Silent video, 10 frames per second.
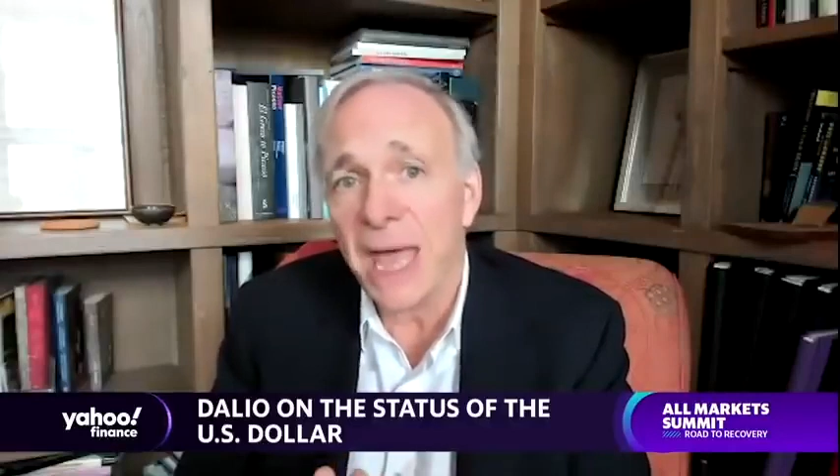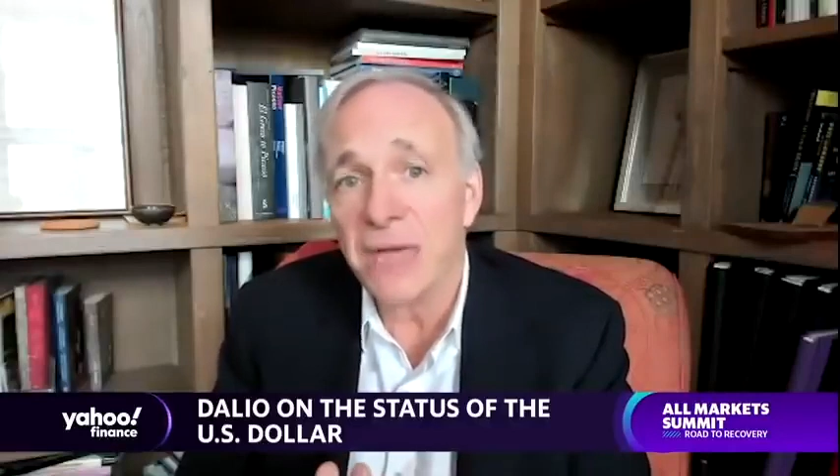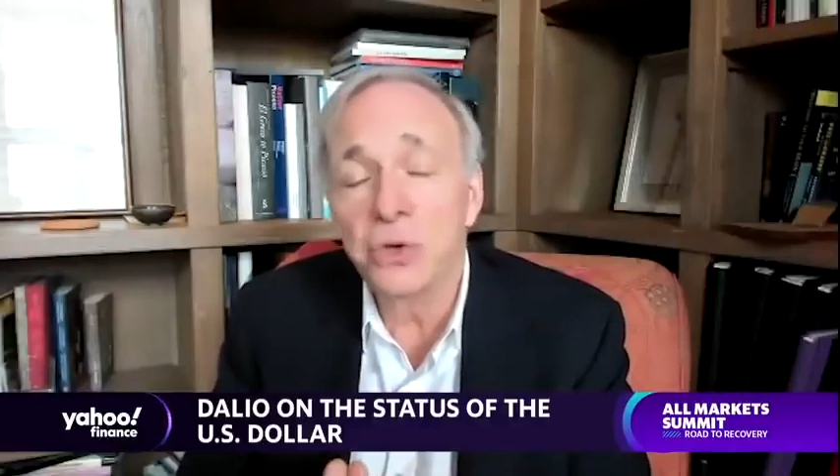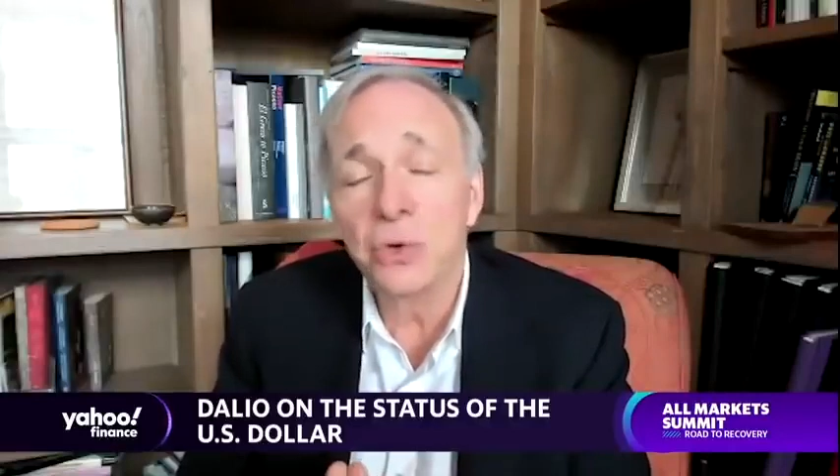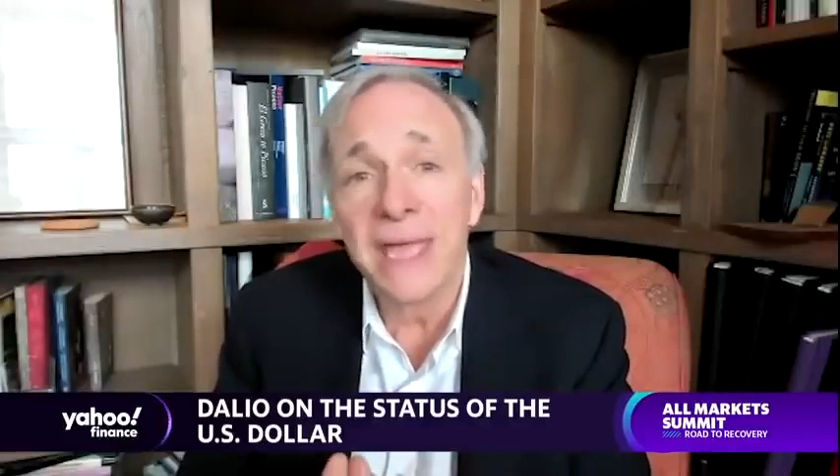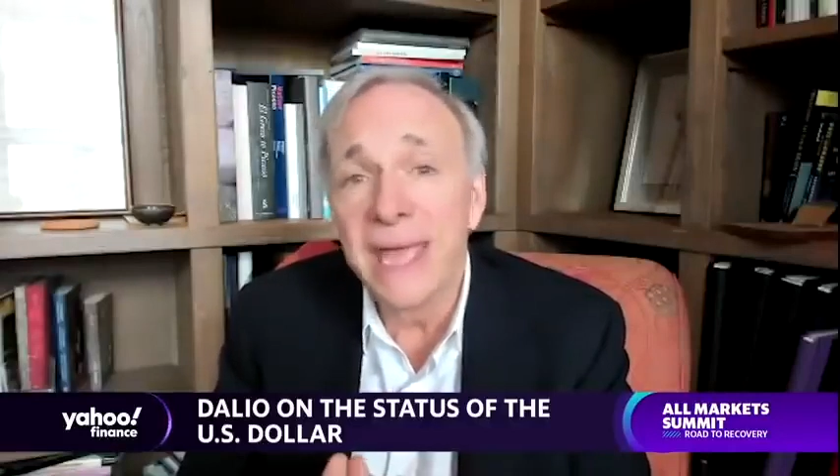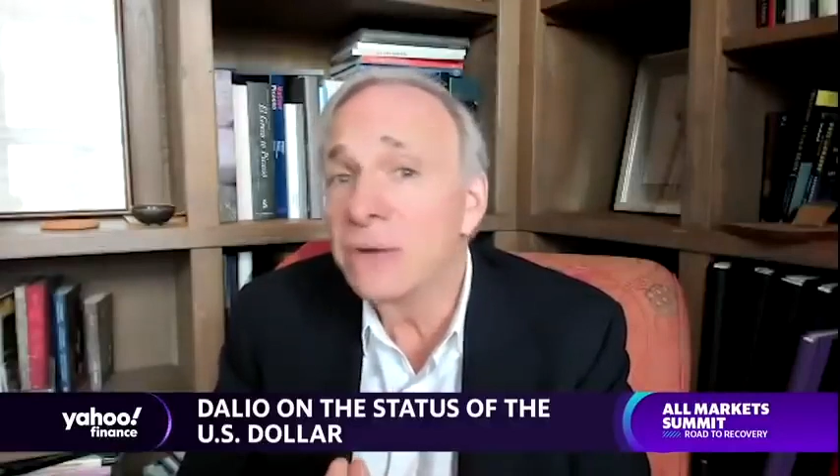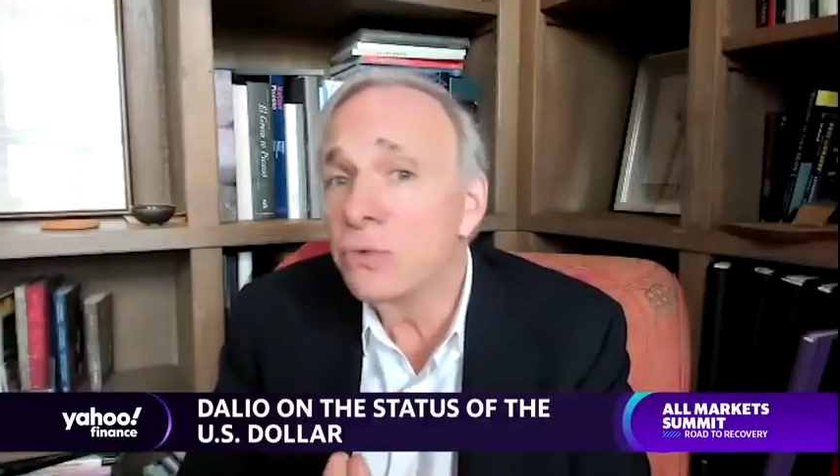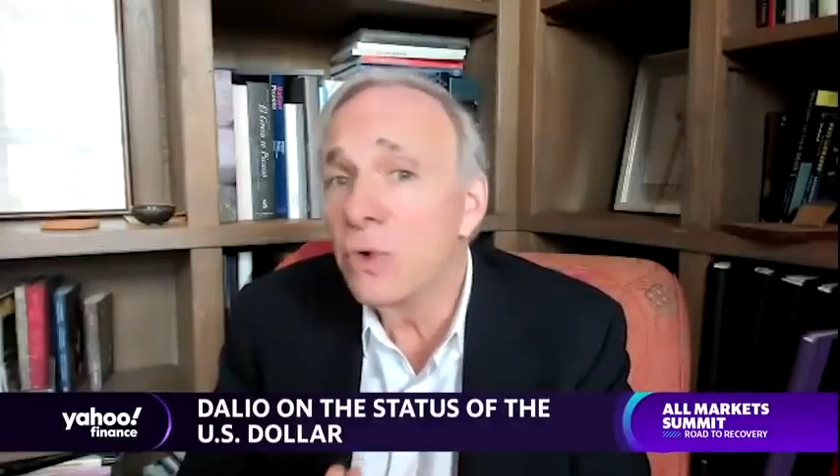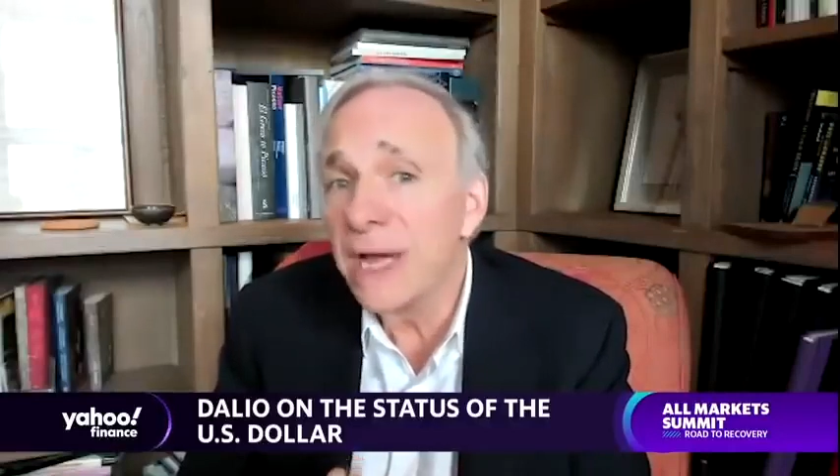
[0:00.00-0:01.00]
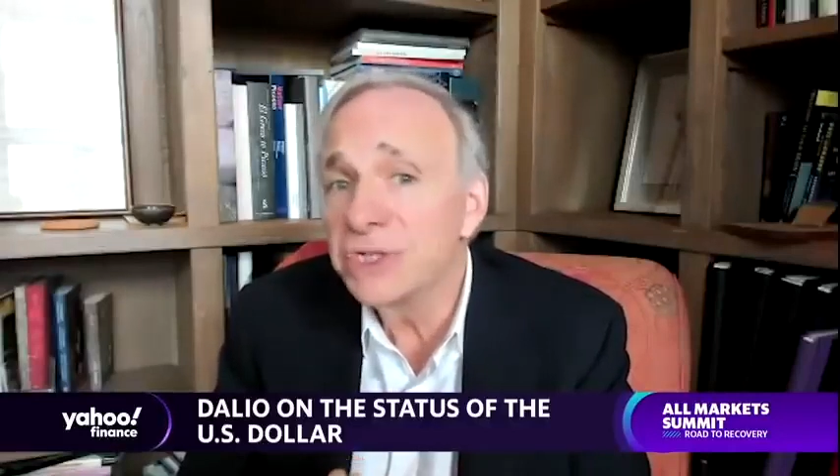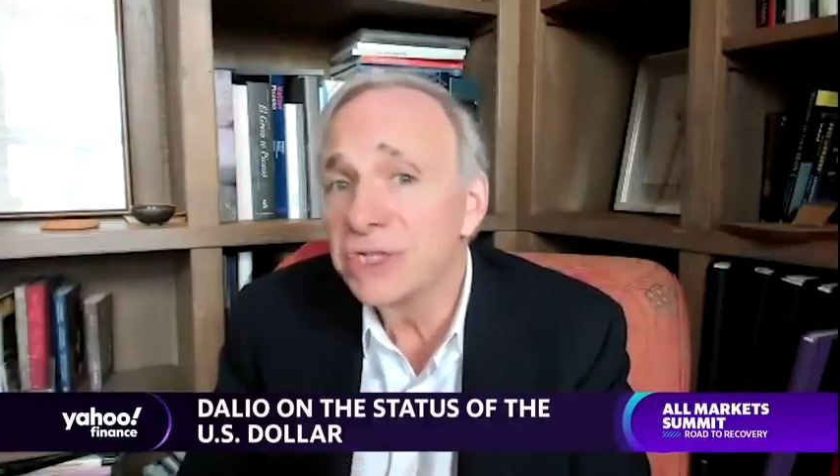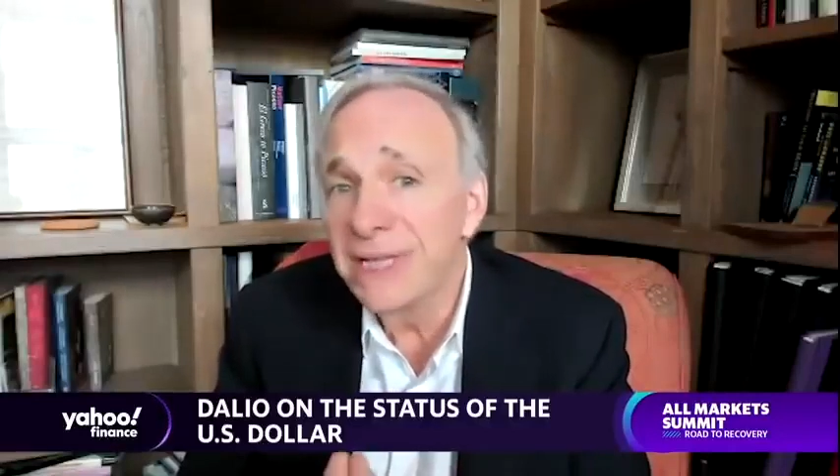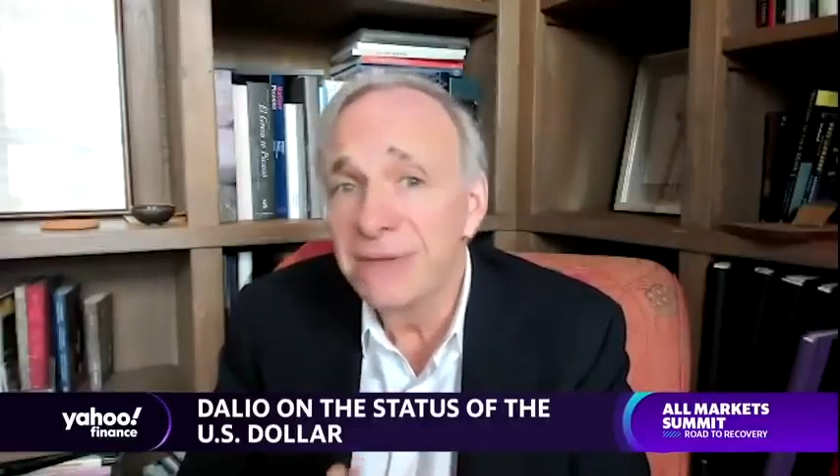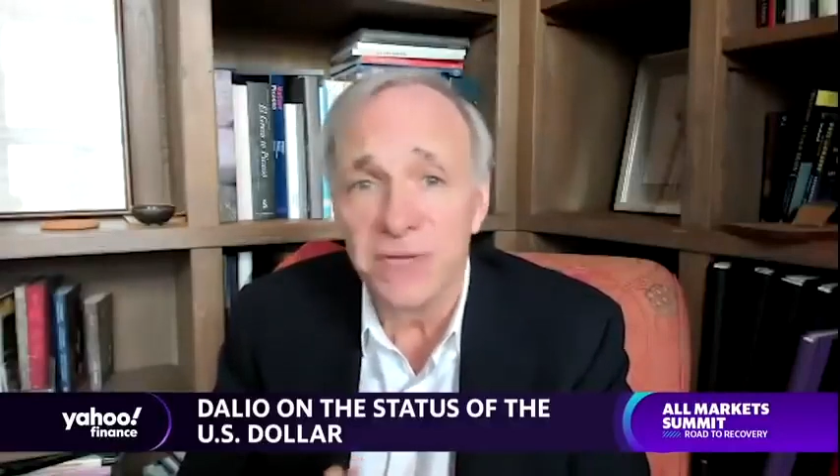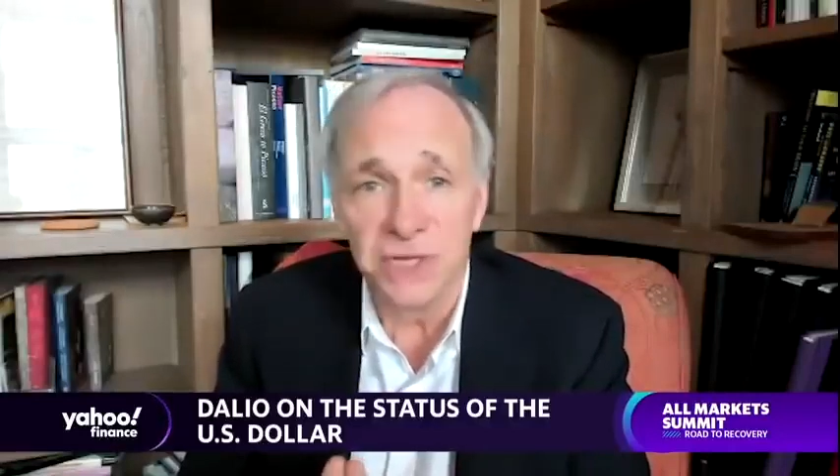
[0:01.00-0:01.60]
And you can't raise living